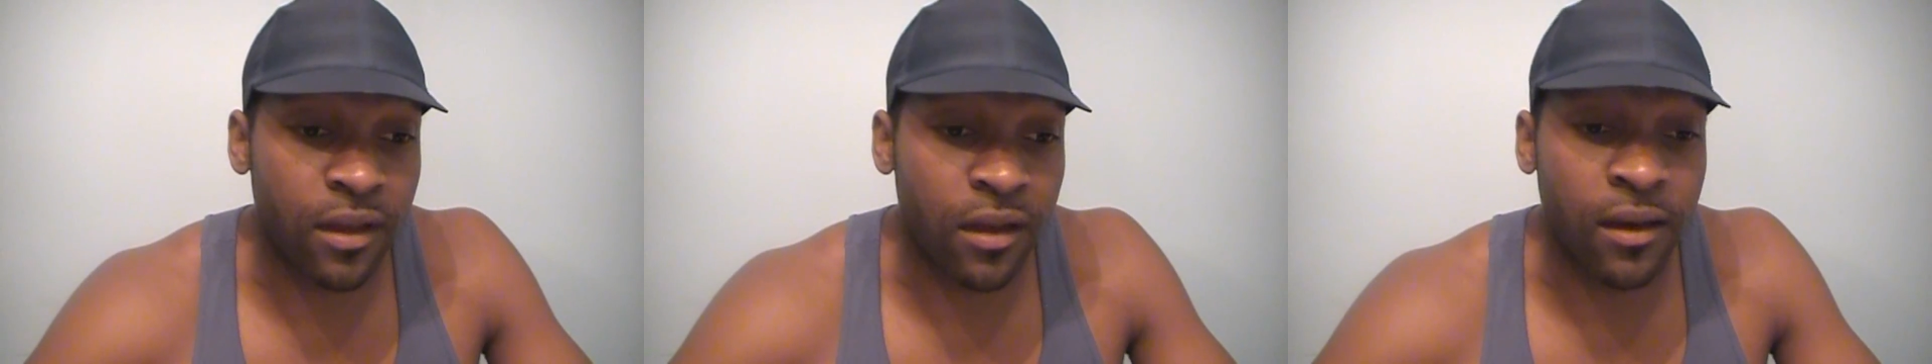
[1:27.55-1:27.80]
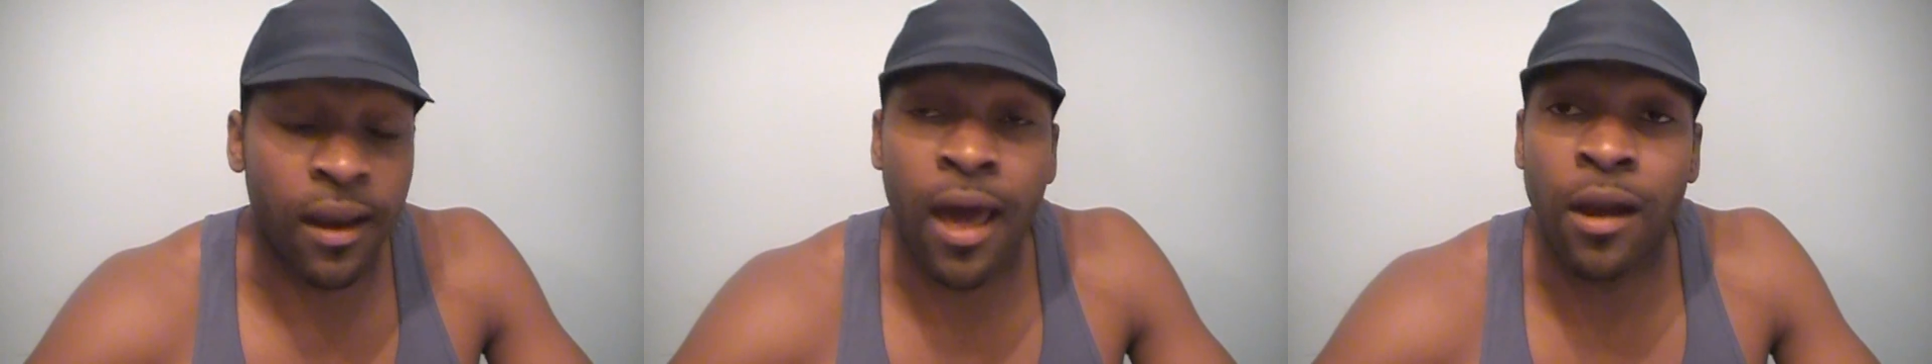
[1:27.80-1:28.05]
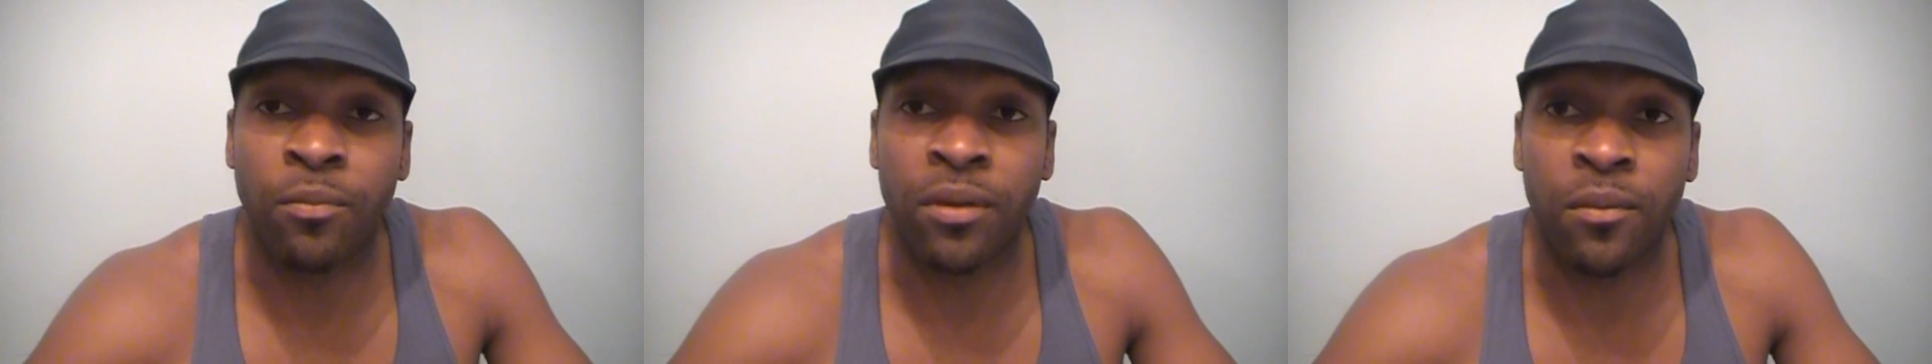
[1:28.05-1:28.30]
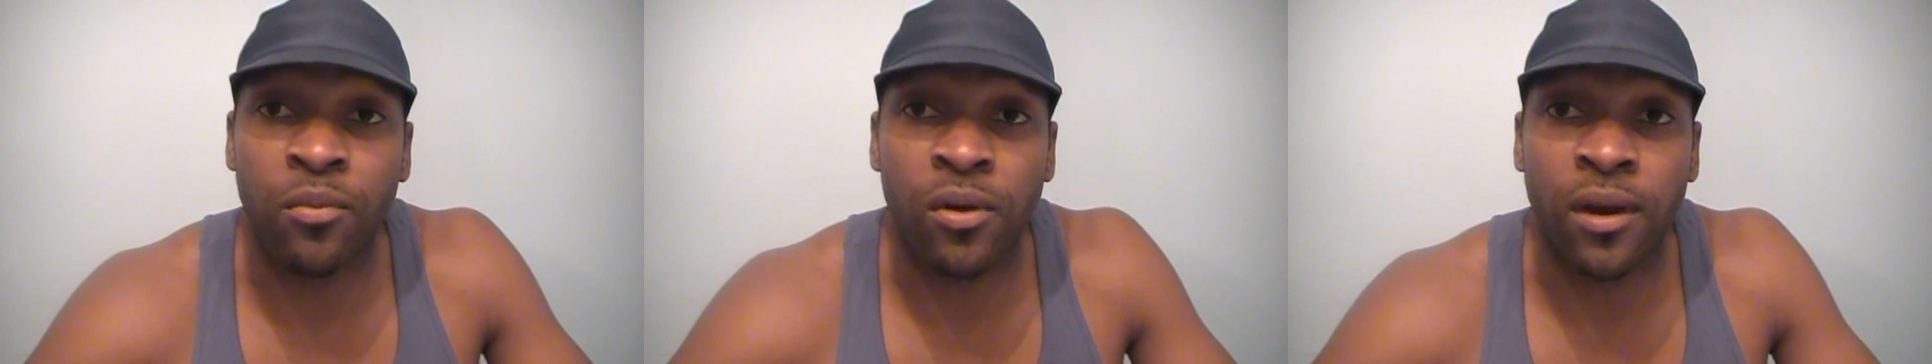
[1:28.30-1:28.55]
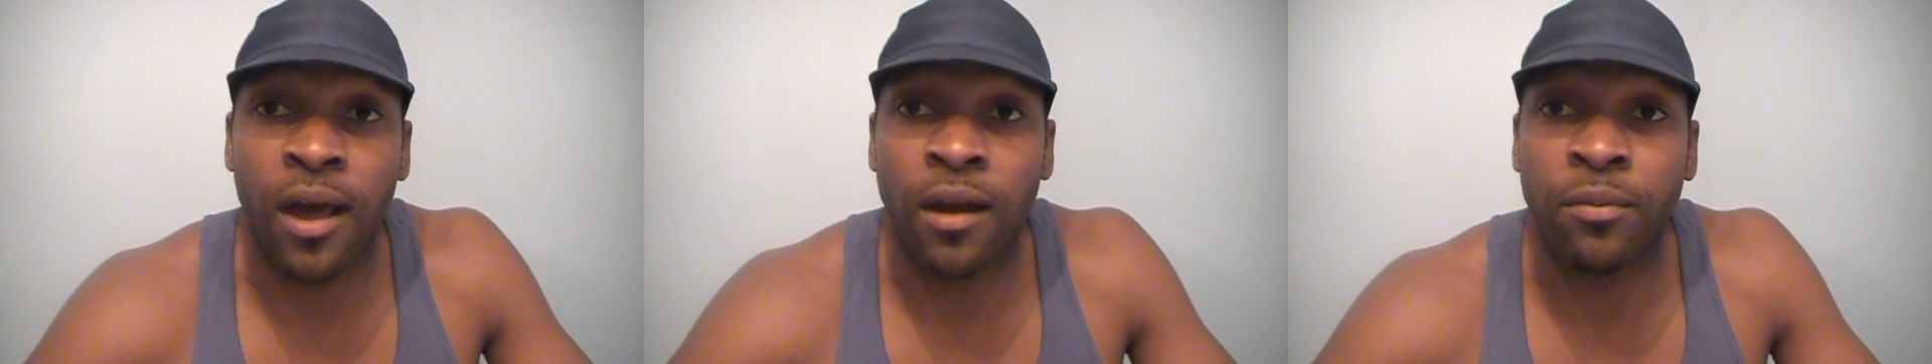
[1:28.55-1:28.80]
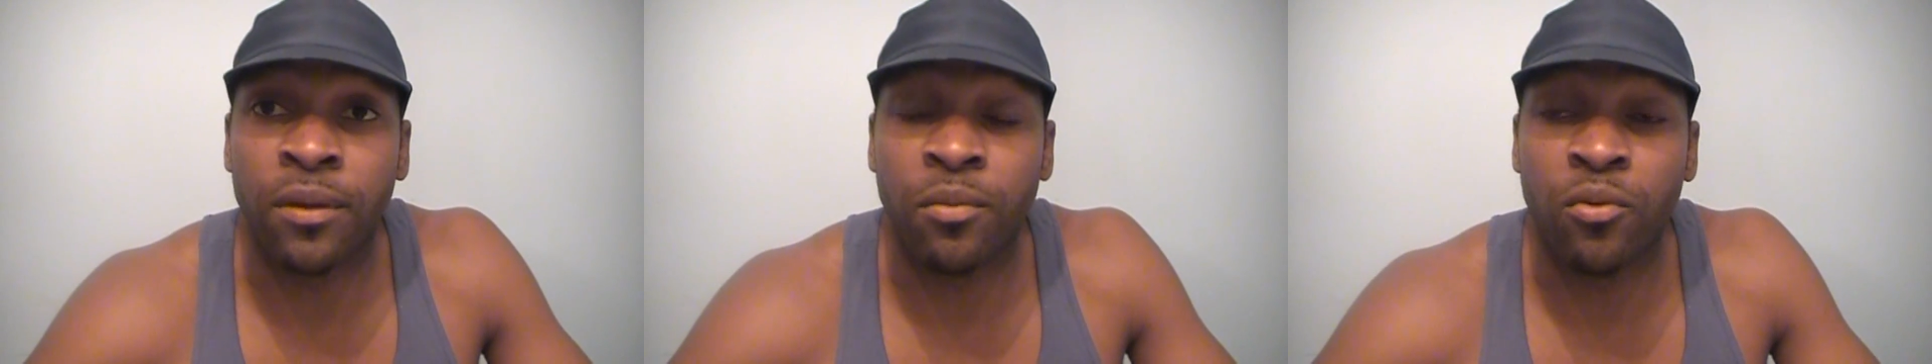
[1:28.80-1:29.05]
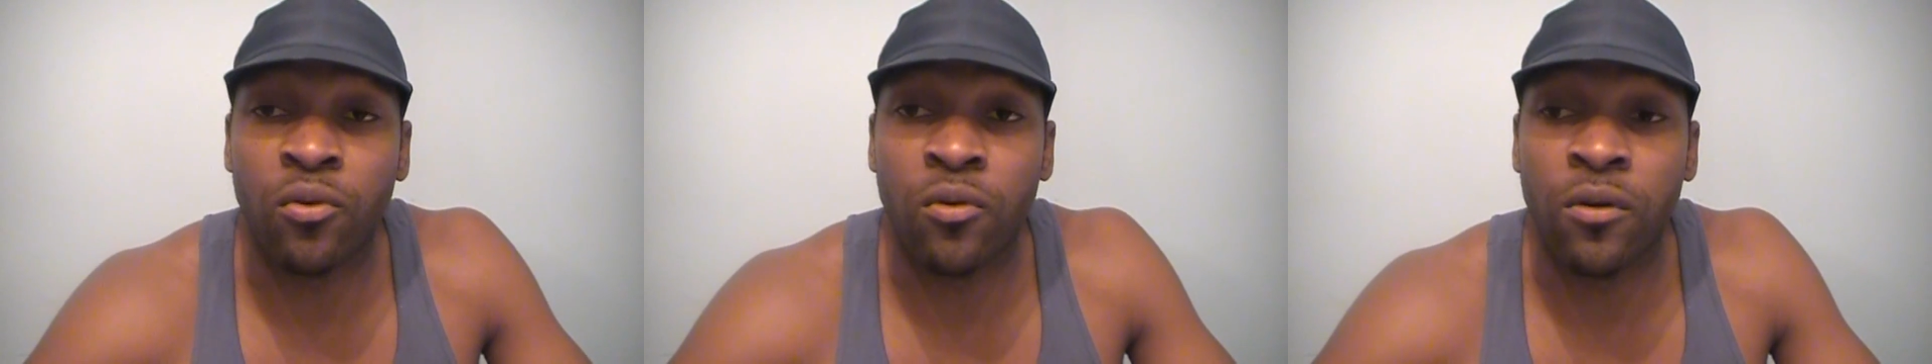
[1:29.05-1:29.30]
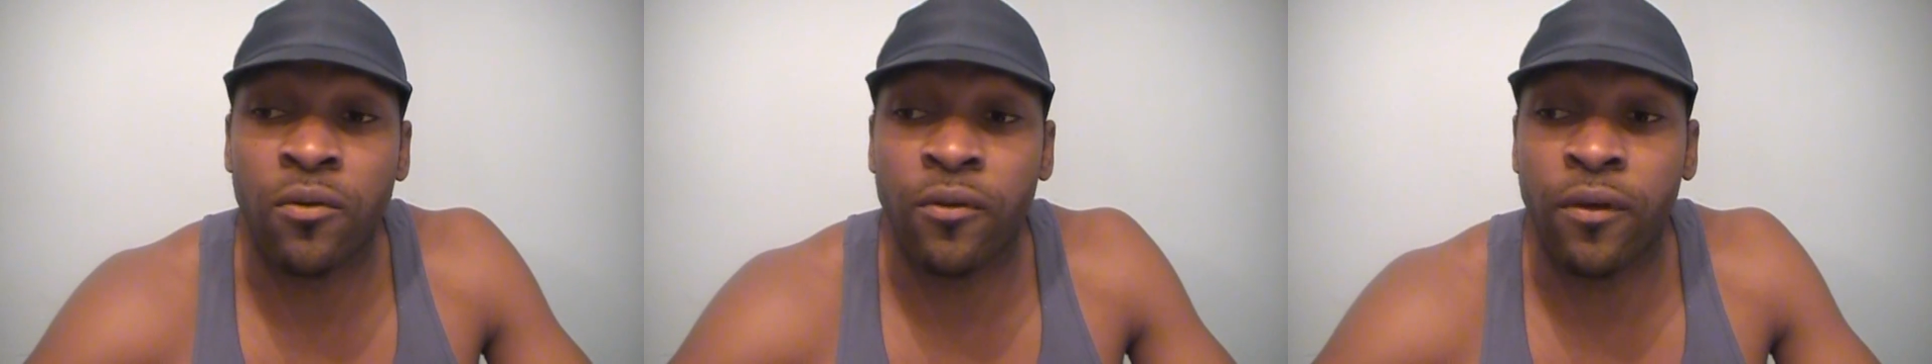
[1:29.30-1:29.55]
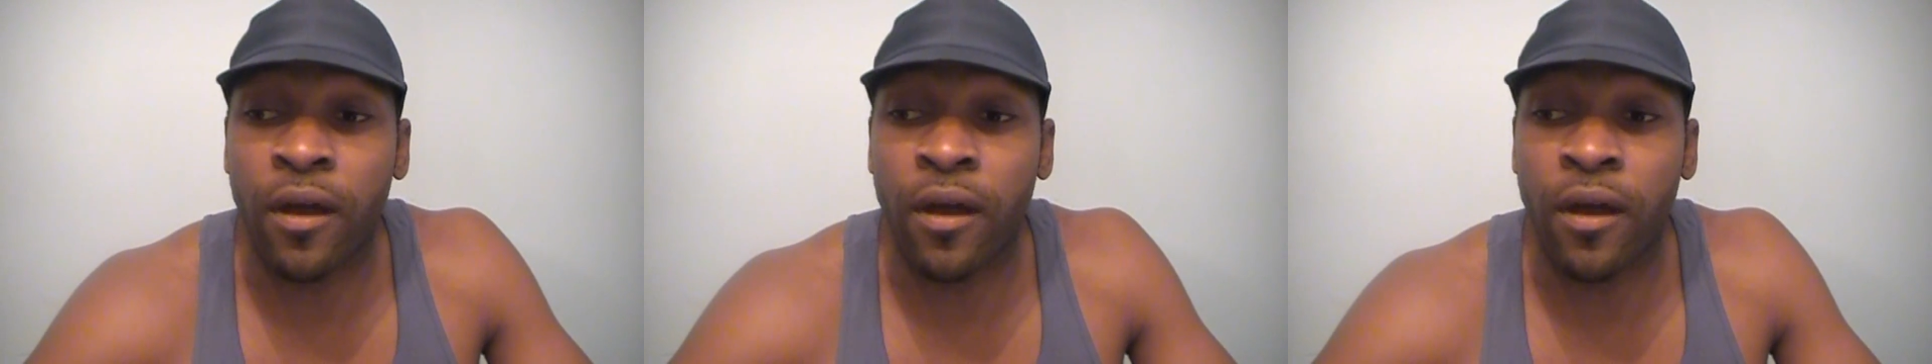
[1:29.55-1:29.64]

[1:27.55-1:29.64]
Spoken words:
a lot of people who